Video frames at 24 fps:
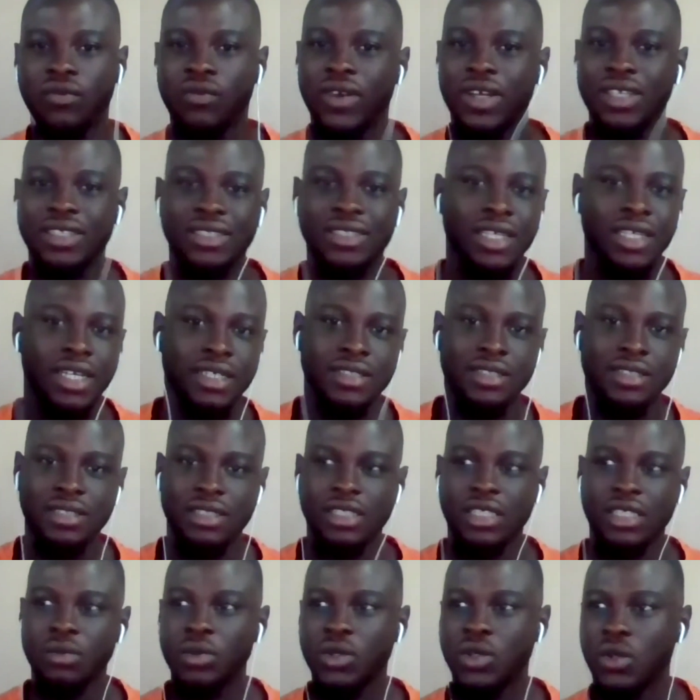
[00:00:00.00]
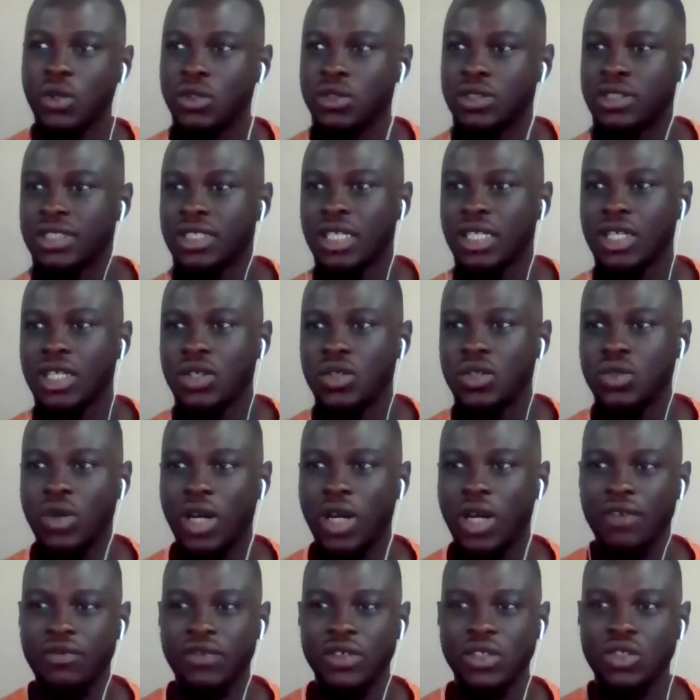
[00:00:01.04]
fantastic because
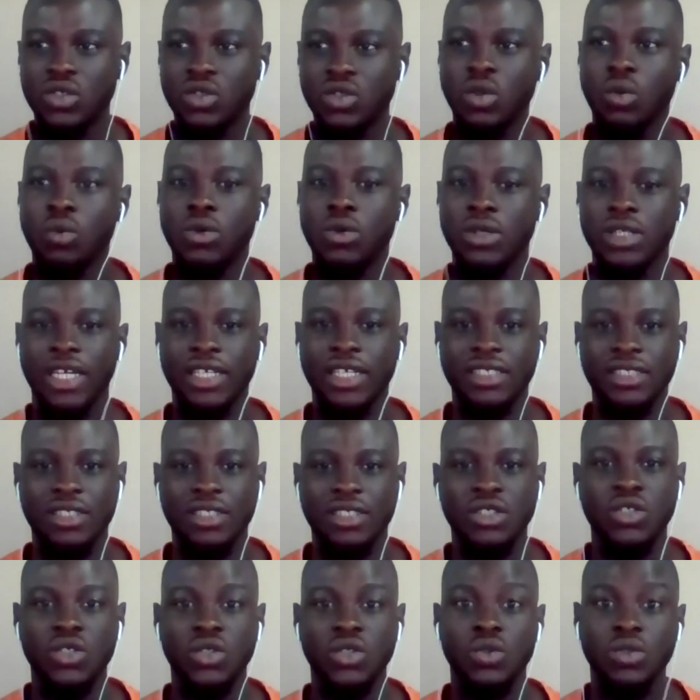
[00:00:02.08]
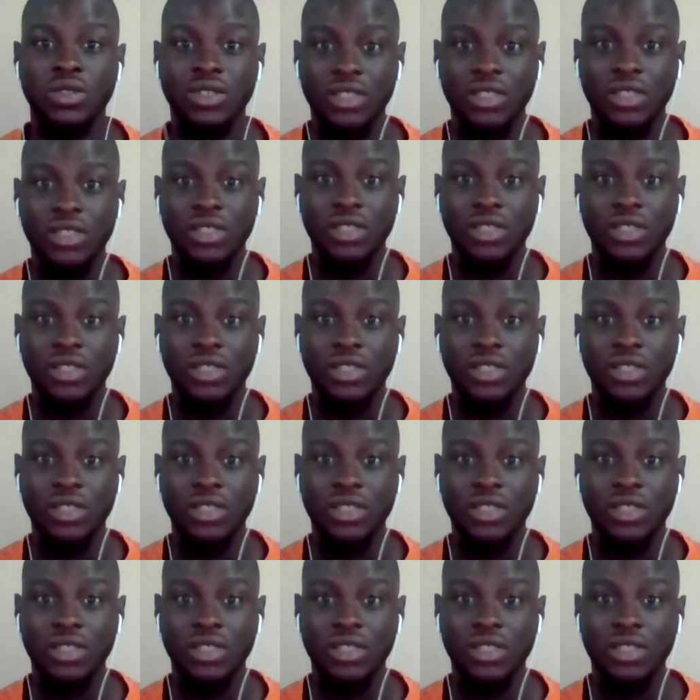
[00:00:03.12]
you're having someone that is teaching you